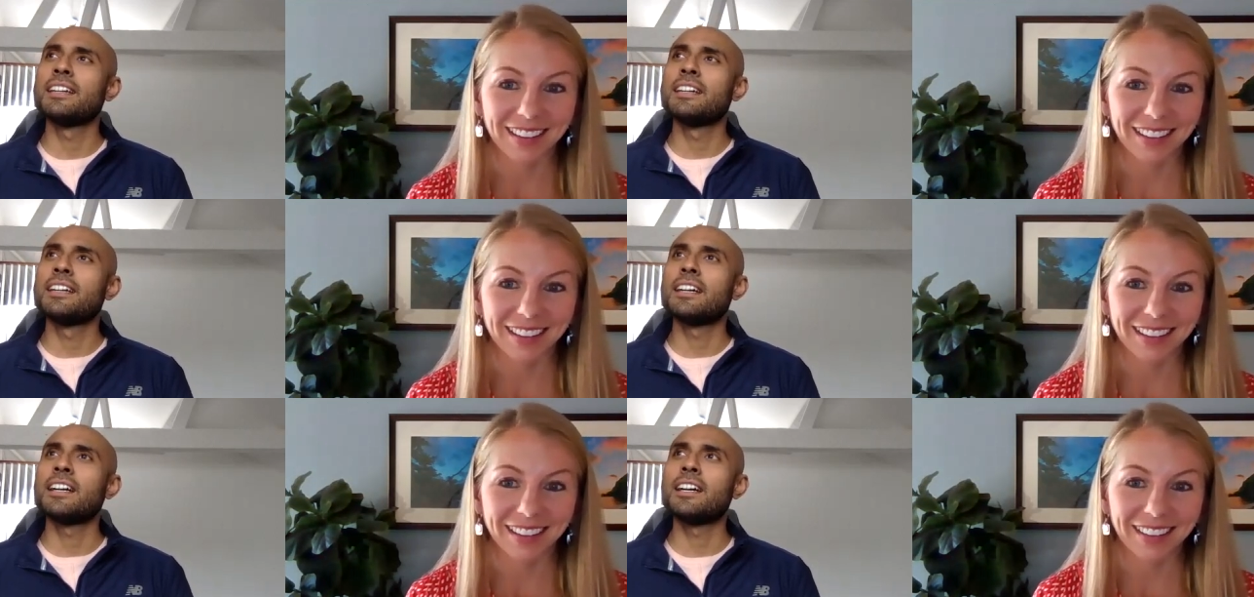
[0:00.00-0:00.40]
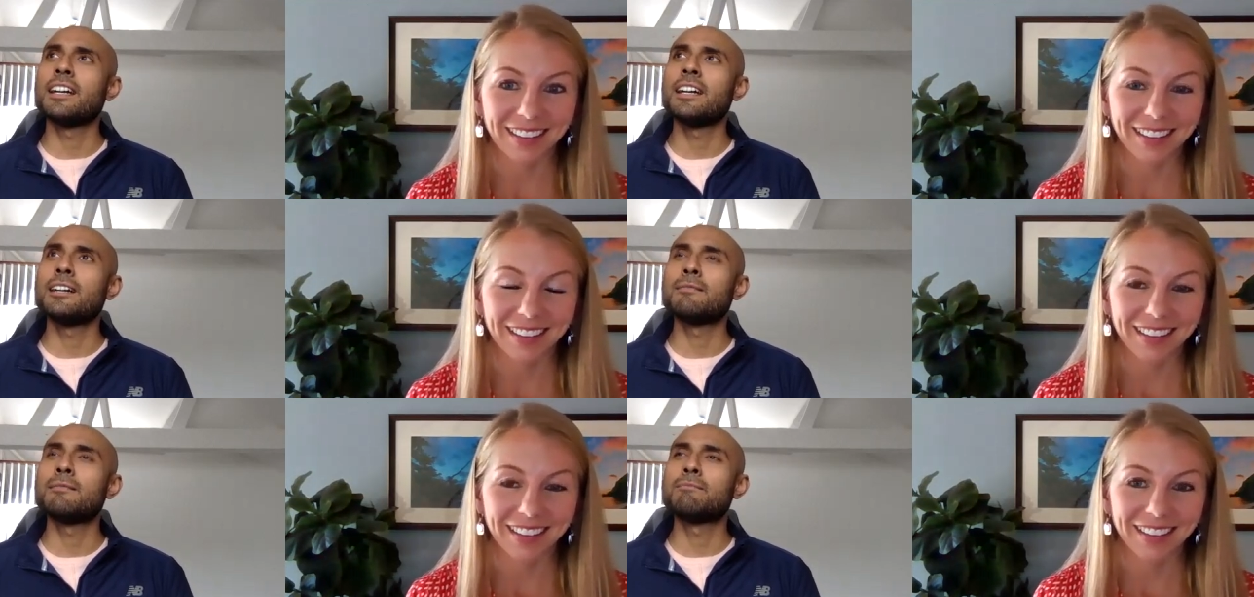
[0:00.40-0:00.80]

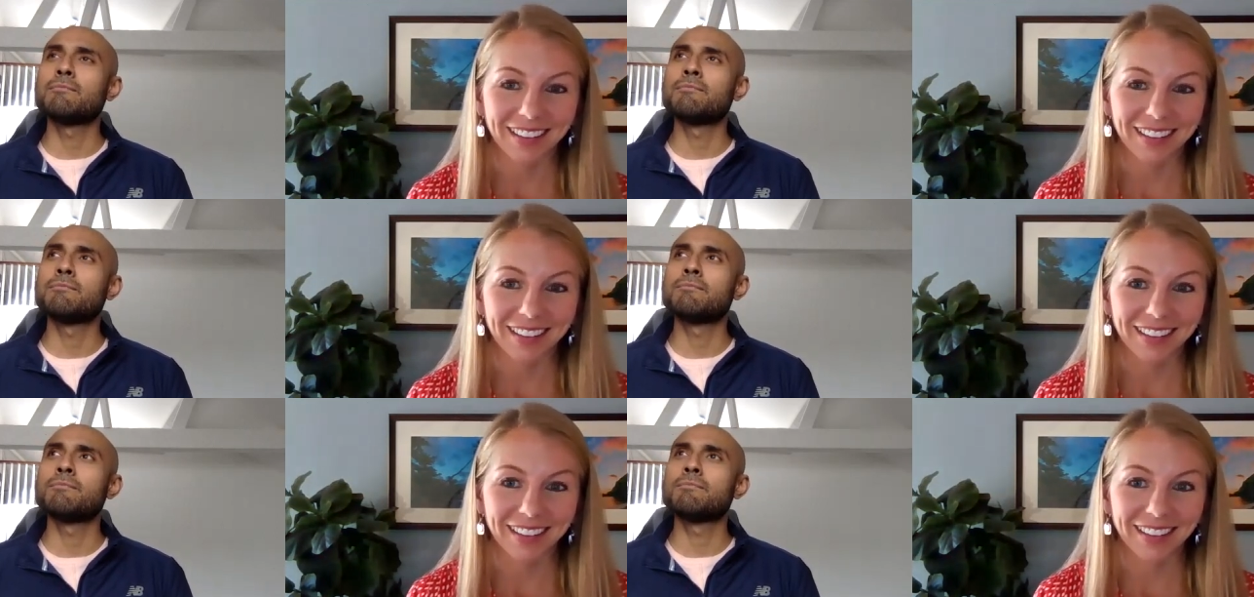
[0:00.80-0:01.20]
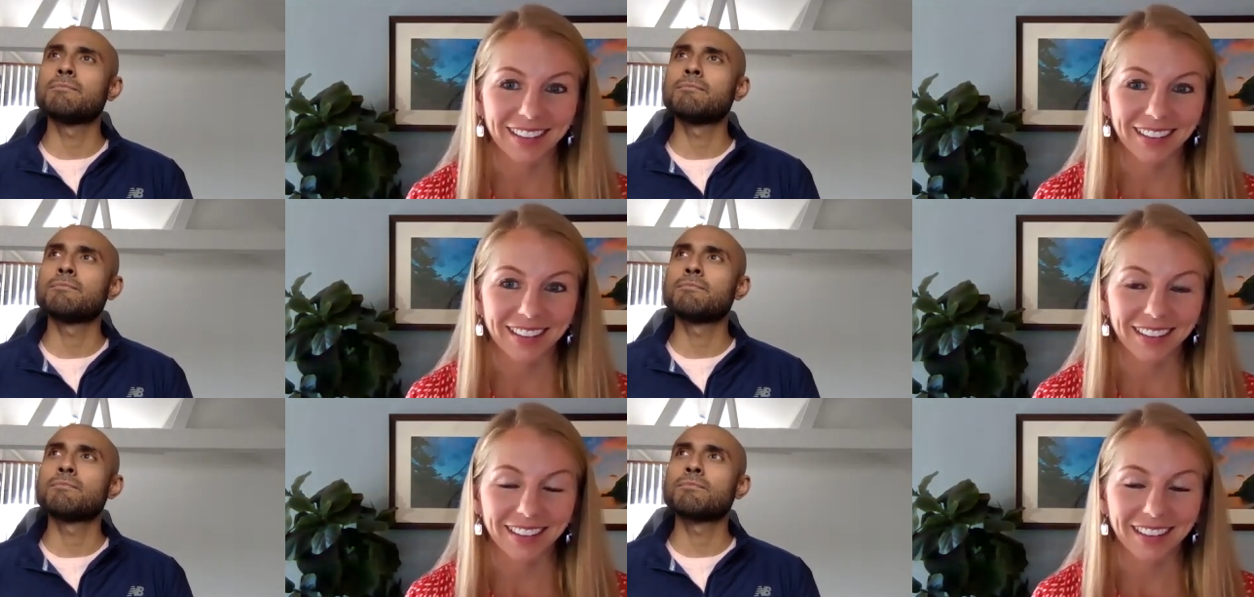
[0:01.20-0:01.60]
Speaker 1: Um,
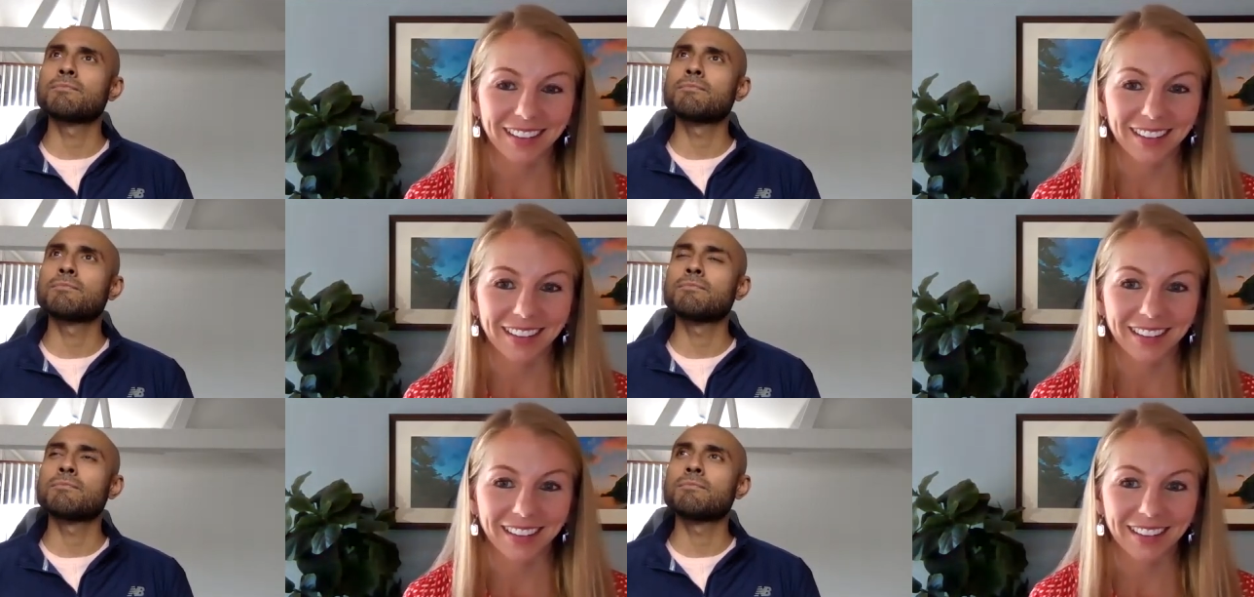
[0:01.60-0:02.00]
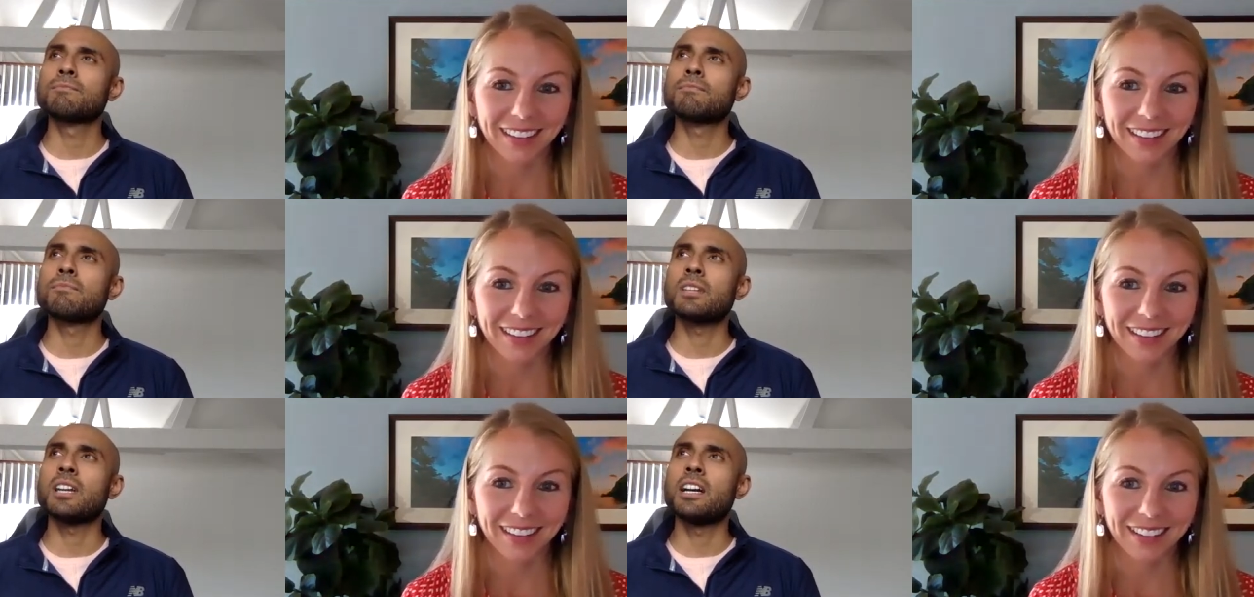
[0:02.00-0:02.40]

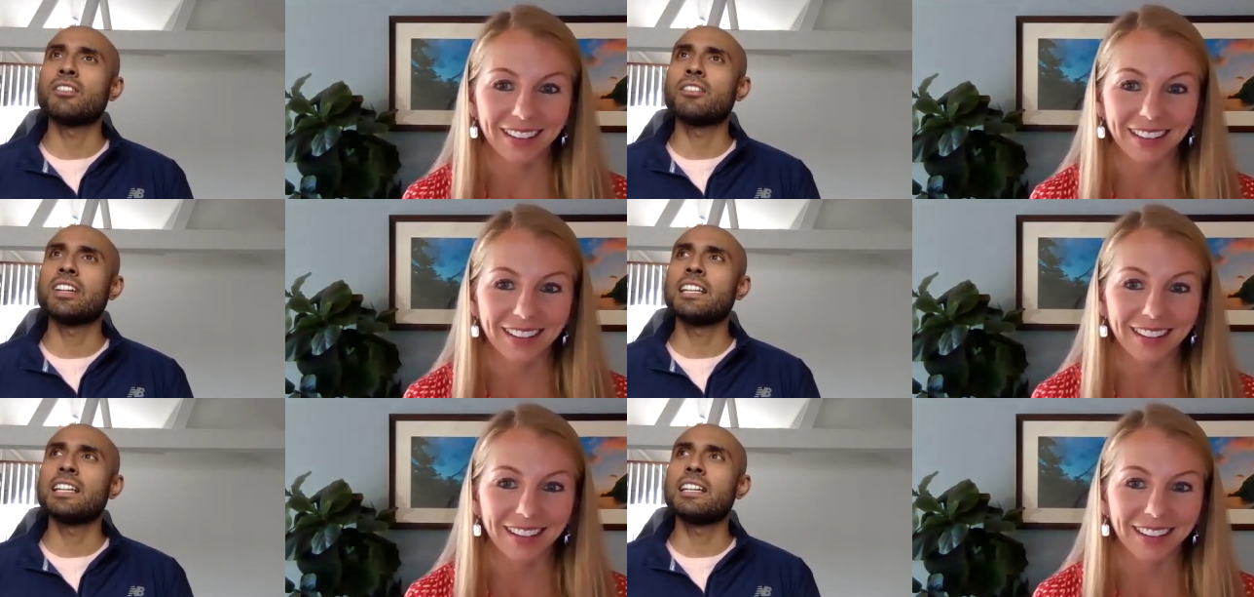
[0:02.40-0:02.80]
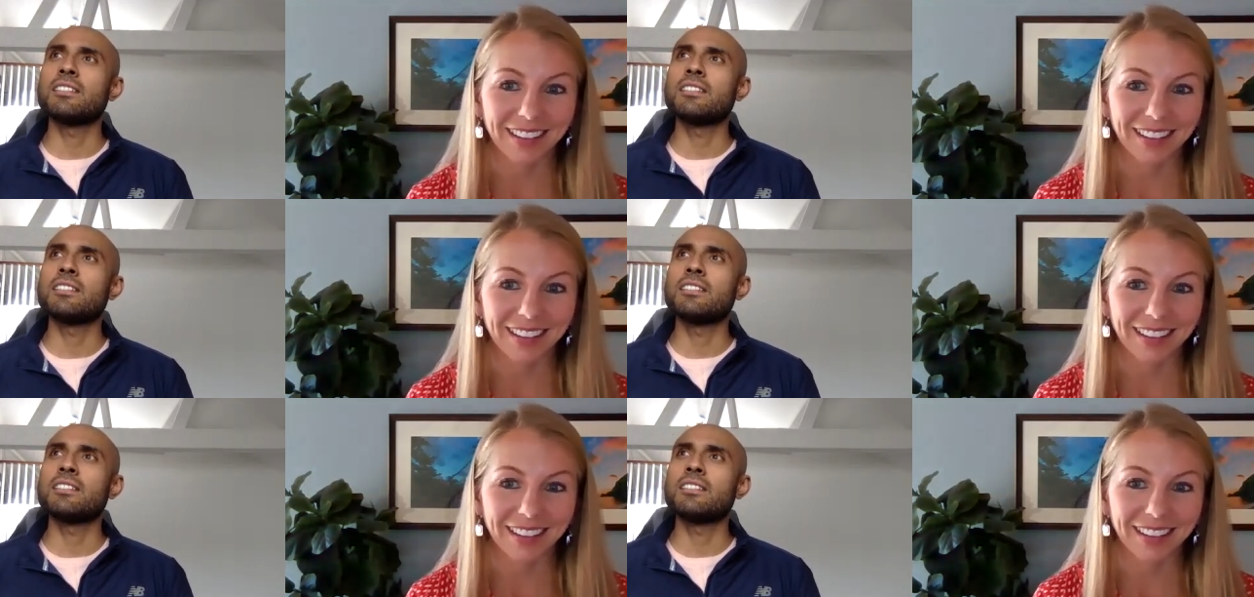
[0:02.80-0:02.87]
I really,